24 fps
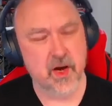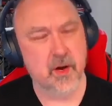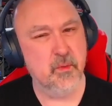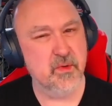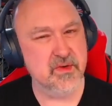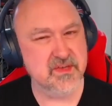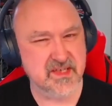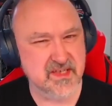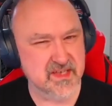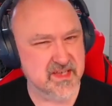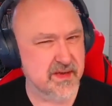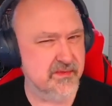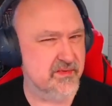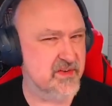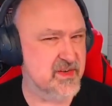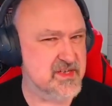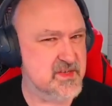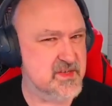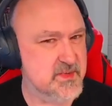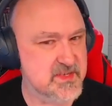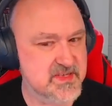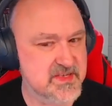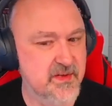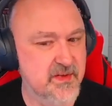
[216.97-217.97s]
I wasn't given a
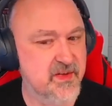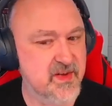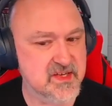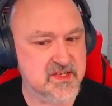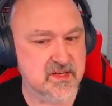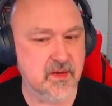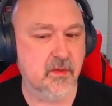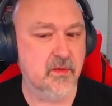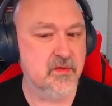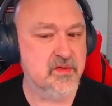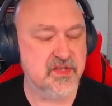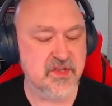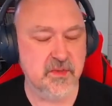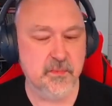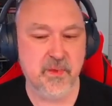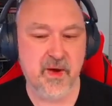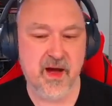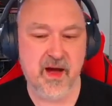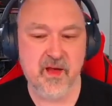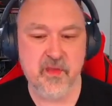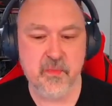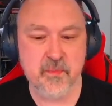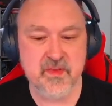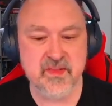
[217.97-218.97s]
specific solution
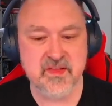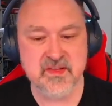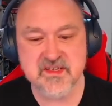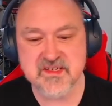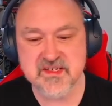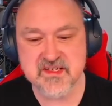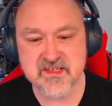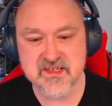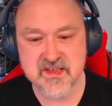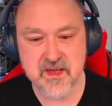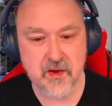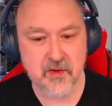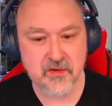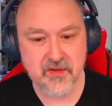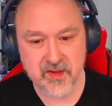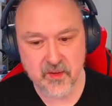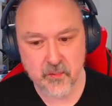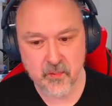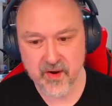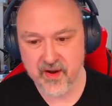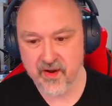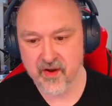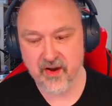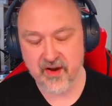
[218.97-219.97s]
path, but this is the only
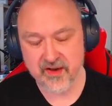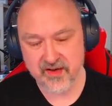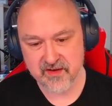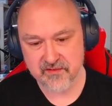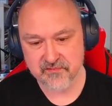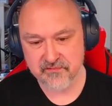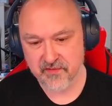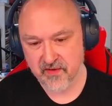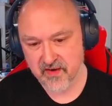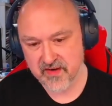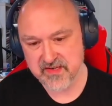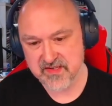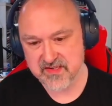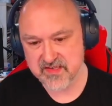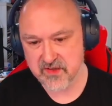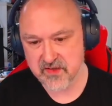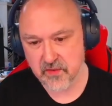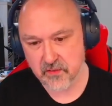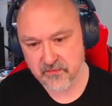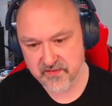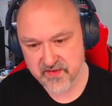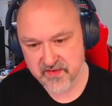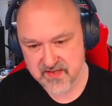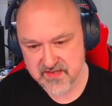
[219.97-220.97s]
way I could find to
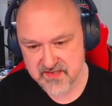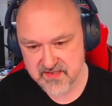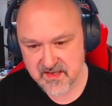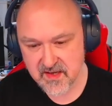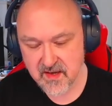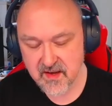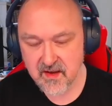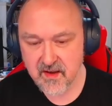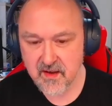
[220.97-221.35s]
solve this.